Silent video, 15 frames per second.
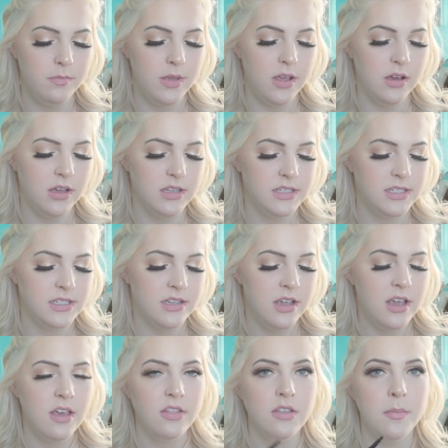because
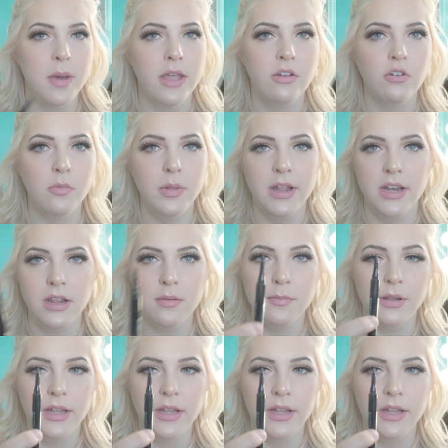the microblading